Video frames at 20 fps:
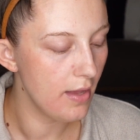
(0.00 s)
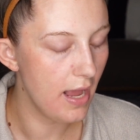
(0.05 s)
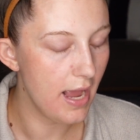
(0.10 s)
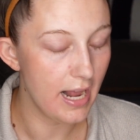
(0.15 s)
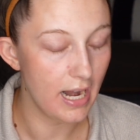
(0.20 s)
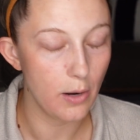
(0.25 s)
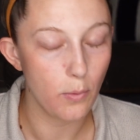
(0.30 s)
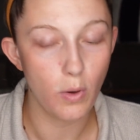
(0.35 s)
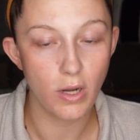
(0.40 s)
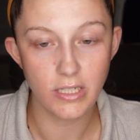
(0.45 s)

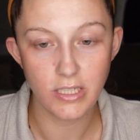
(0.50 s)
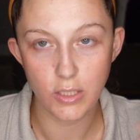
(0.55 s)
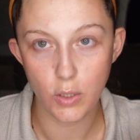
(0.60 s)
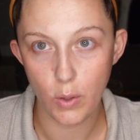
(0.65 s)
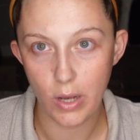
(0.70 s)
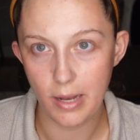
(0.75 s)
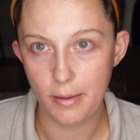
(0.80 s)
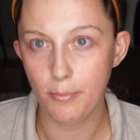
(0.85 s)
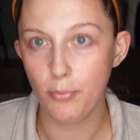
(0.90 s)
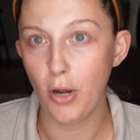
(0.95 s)
and I wanted to go
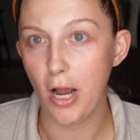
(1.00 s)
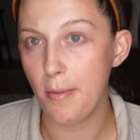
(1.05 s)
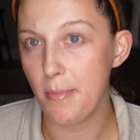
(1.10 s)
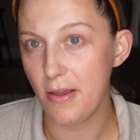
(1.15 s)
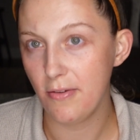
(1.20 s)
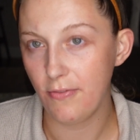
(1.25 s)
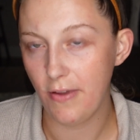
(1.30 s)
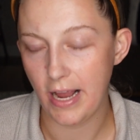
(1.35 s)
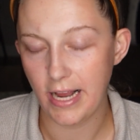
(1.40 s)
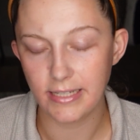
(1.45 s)
ahead and prime my
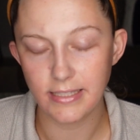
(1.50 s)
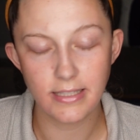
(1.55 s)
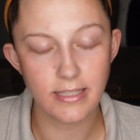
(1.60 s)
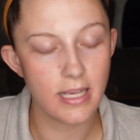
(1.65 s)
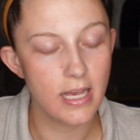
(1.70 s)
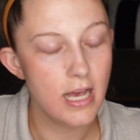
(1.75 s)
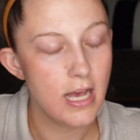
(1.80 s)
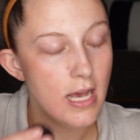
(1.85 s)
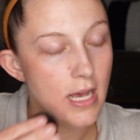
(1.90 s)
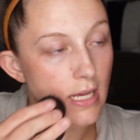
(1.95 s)
face
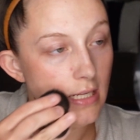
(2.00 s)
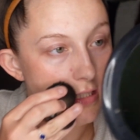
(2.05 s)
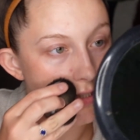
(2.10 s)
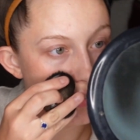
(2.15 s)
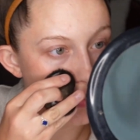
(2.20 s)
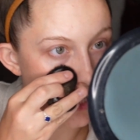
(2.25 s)
to